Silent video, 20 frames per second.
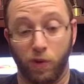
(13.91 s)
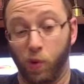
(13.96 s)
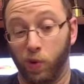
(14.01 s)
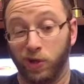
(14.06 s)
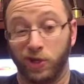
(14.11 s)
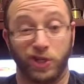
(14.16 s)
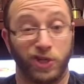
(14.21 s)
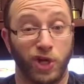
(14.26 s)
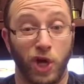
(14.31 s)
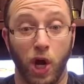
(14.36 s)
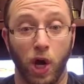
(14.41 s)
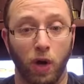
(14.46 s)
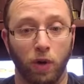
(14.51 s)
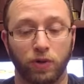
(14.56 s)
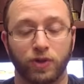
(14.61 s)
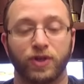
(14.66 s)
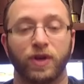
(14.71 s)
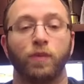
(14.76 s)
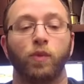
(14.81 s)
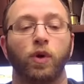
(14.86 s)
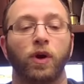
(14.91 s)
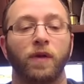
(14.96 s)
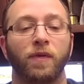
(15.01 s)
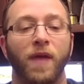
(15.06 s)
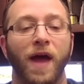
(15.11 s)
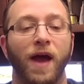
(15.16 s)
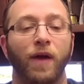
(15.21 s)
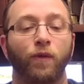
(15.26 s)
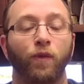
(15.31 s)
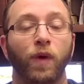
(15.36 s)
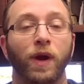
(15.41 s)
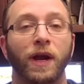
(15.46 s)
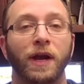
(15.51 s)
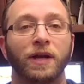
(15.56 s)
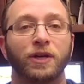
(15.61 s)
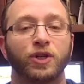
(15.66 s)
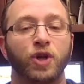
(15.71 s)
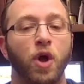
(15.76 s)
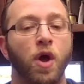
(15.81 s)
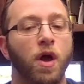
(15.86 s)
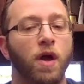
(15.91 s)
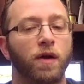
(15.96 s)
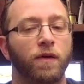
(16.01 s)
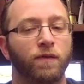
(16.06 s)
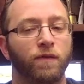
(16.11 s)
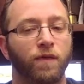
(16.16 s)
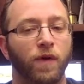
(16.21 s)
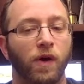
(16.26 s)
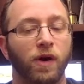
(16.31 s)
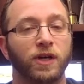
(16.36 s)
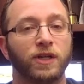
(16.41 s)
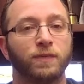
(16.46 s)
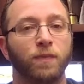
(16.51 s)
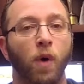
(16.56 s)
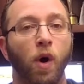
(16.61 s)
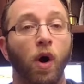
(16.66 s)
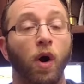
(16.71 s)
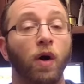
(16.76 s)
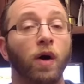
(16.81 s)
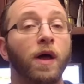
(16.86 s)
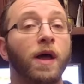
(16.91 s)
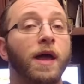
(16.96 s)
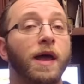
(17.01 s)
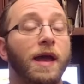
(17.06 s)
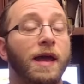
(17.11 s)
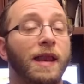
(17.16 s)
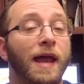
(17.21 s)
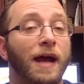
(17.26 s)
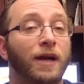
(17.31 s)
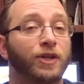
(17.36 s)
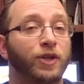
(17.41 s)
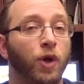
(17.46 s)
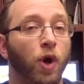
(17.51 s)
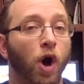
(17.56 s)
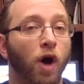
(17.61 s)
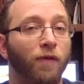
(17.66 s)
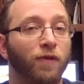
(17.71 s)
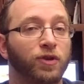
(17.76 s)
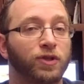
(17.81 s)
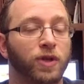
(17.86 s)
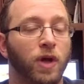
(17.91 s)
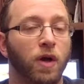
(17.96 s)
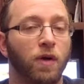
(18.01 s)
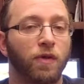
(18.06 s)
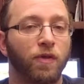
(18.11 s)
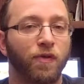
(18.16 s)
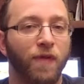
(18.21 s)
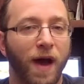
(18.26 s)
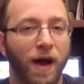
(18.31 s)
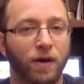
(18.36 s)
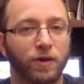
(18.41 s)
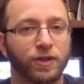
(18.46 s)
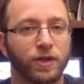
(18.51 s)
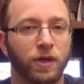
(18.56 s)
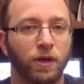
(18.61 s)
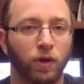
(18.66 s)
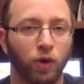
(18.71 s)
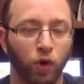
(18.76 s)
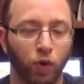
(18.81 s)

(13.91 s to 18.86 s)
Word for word: or so, somewhere in that range very small. It actually offers a thousand